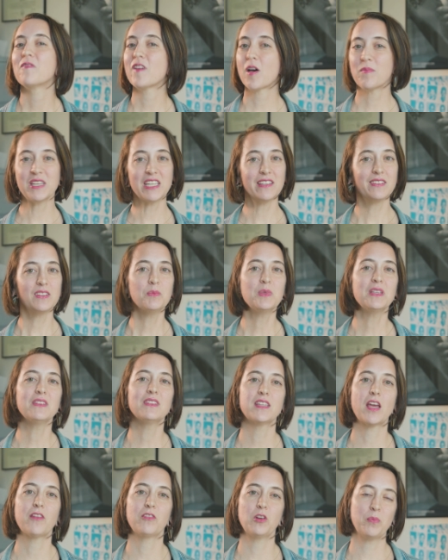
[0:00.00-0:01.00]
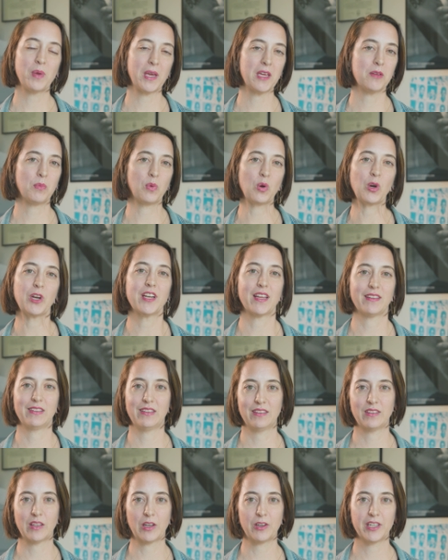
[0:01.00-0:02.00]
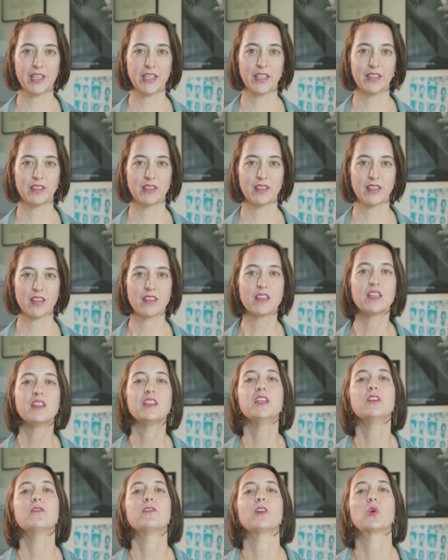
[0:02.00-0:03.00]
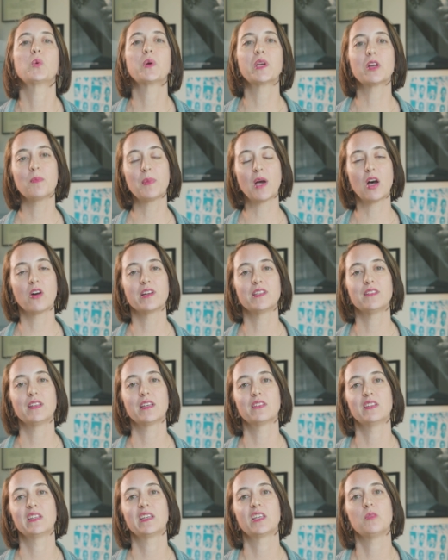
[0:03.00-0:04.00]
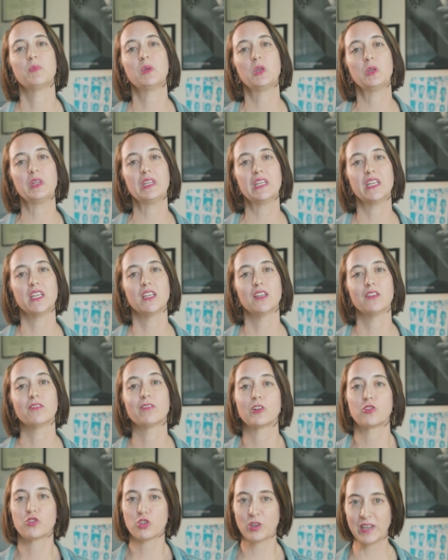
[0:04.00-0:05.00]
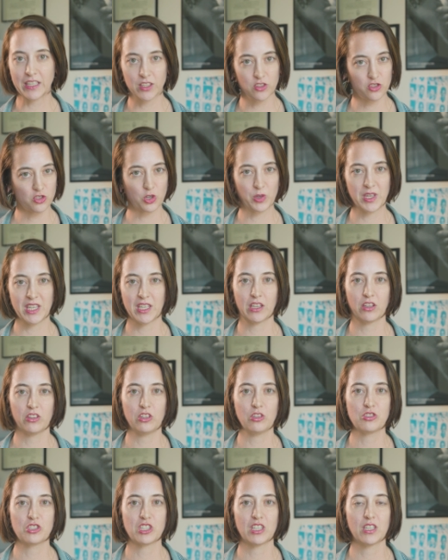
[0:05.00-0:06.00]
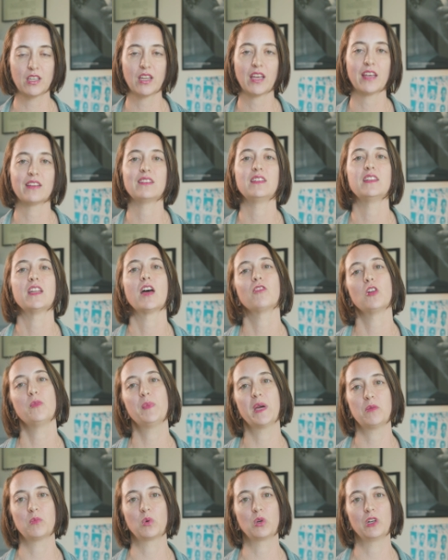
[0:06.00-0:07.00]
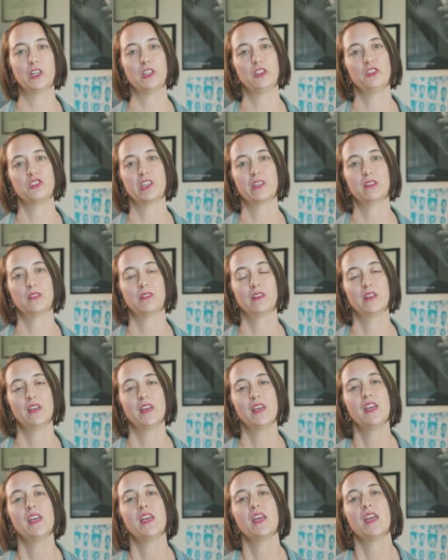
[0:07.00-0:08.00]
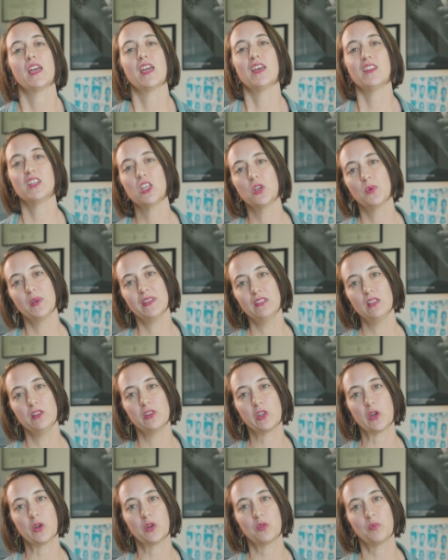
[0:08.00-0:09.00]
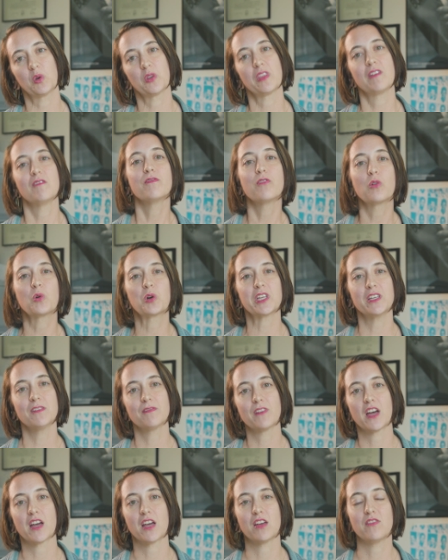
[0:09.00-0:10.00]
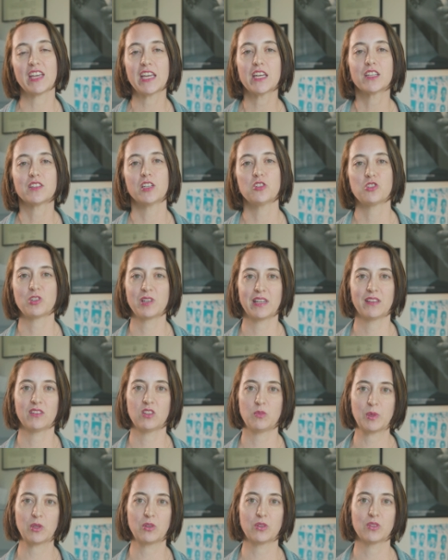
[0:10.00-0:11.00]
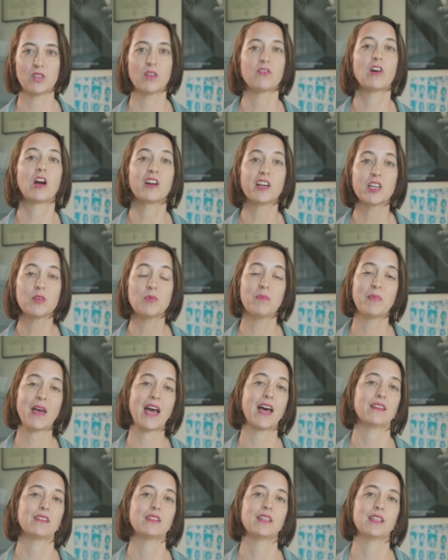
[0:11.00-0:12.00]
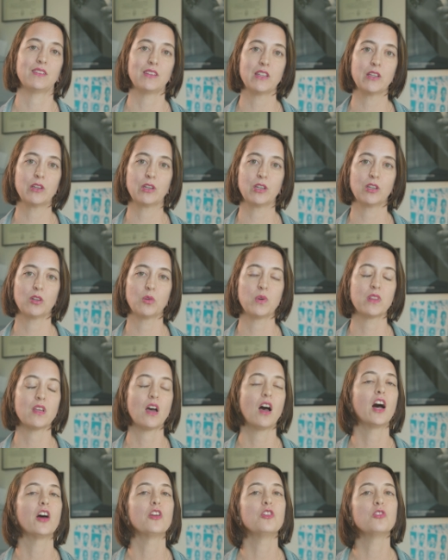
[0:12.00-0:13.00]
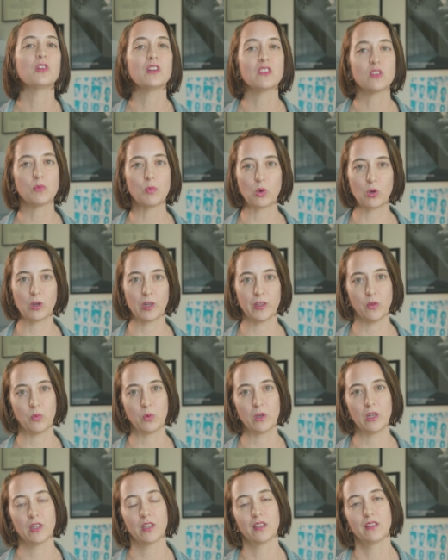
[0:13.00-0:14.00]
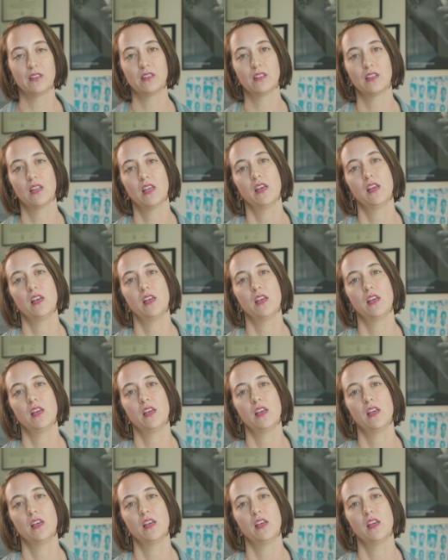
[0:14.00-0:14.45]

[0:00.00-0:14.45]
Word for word: Feminism has never been more necessary. The need for queer politics and community, for trans joy and inclusion, has never been more urgent. In the US alone, more than 45 anti trans bills have already been passed this year, with hundreds more in the works.